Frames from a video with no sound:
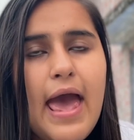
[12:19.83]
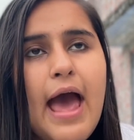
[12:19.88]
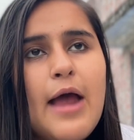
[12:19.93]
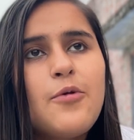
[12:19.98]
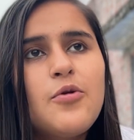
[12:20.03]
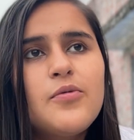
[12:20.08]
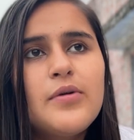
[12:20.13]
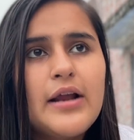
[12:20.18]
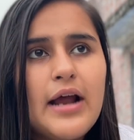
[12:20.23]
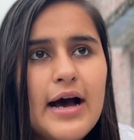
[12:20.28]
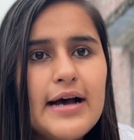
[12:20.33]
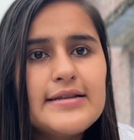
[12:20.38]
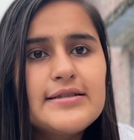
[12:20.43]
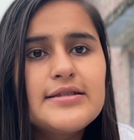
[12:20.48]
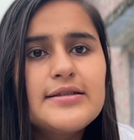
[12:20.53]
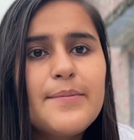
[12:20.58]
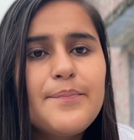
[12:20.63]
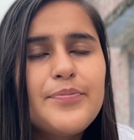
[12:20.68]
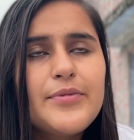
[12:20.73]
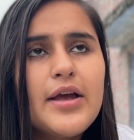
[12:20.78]
and we were
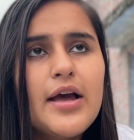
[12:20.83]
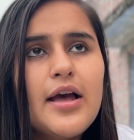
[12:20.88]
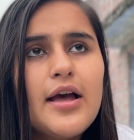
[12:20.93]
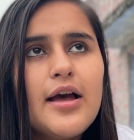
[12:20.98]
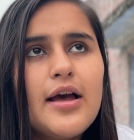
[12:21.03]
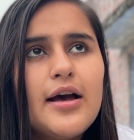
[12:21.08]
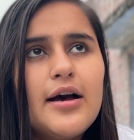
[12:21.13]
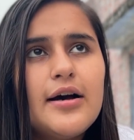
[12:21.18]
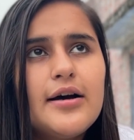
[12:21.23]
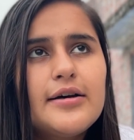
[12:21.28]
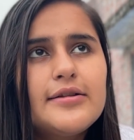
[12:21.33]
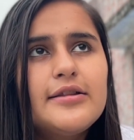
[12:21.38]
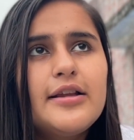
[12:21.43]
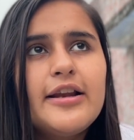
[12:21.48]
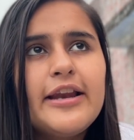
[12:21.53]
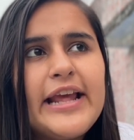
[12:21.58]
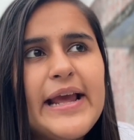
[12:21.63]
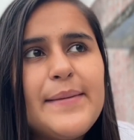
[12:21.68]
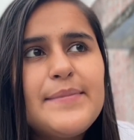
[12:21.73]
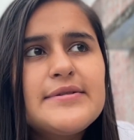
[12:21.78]
asked the
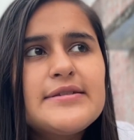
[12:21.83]
name.